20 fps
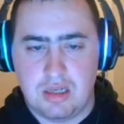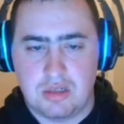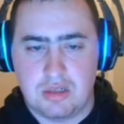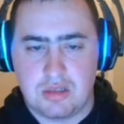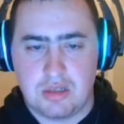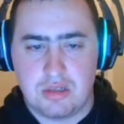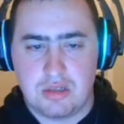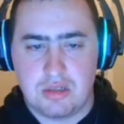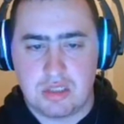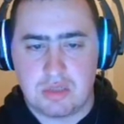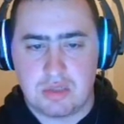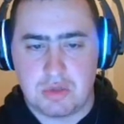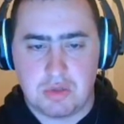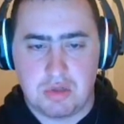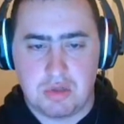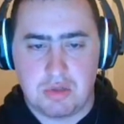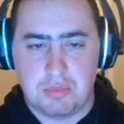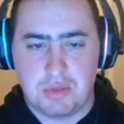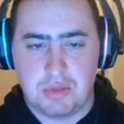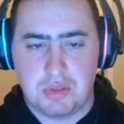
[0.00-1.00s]
your turn, switch
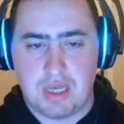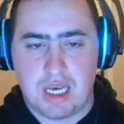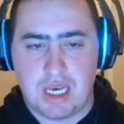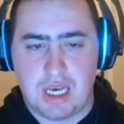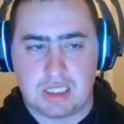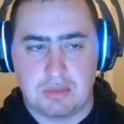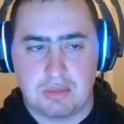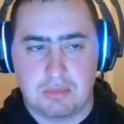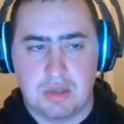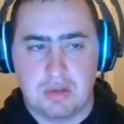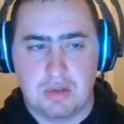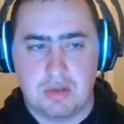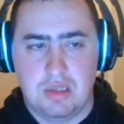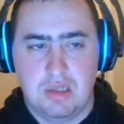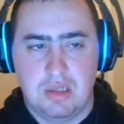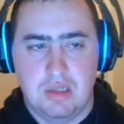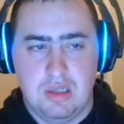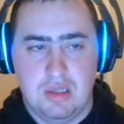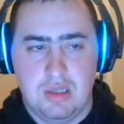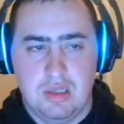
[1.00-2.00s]
one of your blue to active mode.
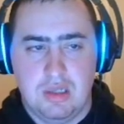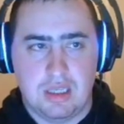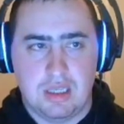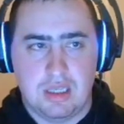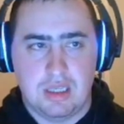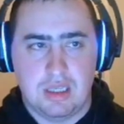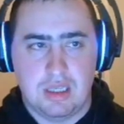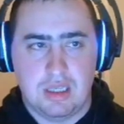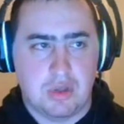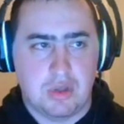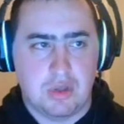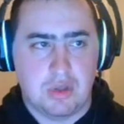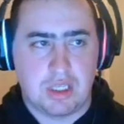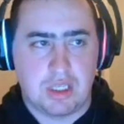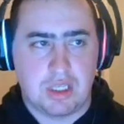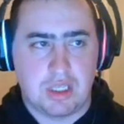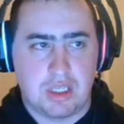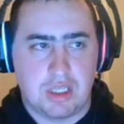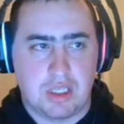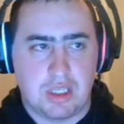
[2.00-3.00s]
Again, we're looking
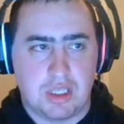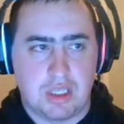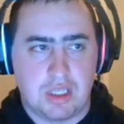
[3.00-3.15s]
at the same